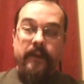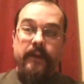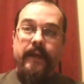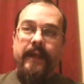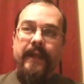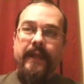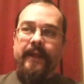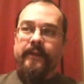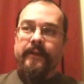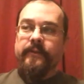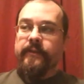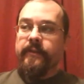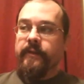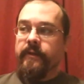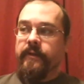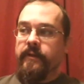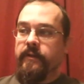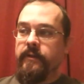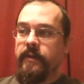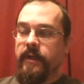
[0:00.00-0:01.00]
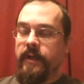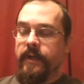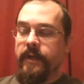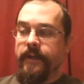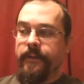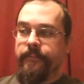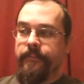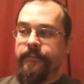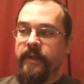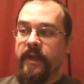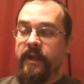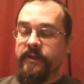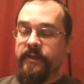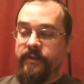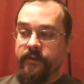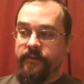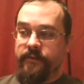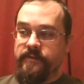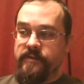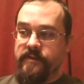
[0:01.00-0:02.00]
And
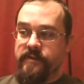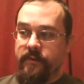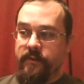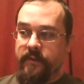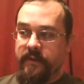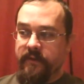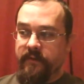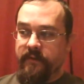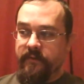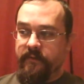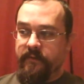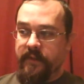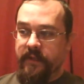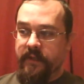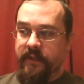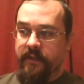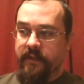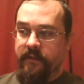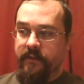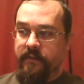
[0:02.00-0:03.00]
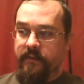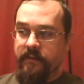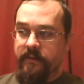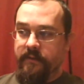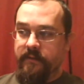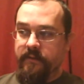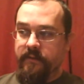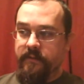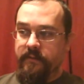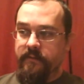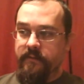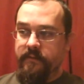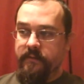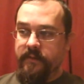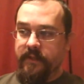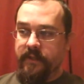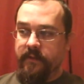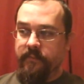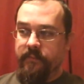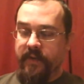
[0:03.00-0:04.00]
Noctos, who is the
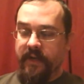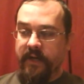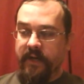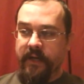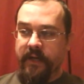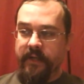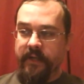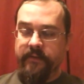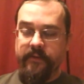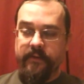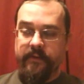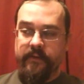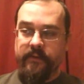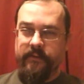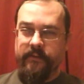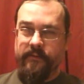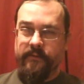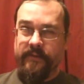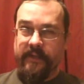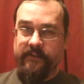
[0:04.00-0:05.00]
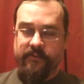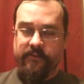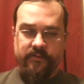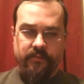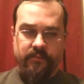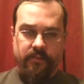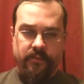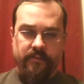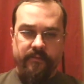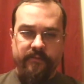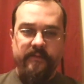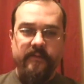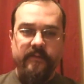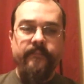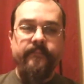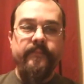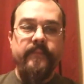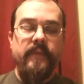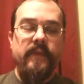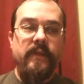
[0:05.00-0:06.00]
Mahan, the desert dwarves,
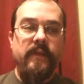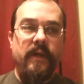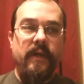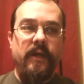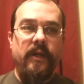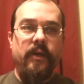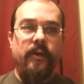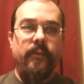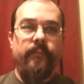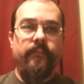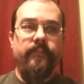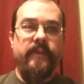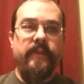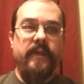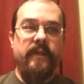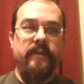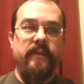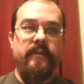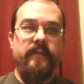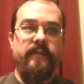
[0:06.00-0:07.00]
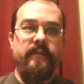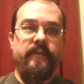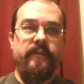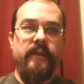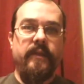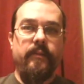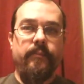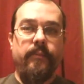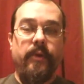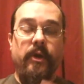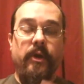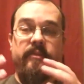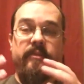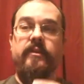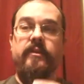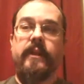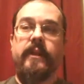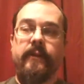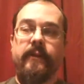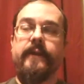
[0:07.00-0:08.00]
he is the party's
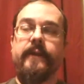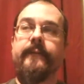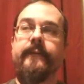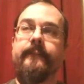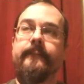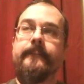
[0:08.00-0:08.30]
cleric.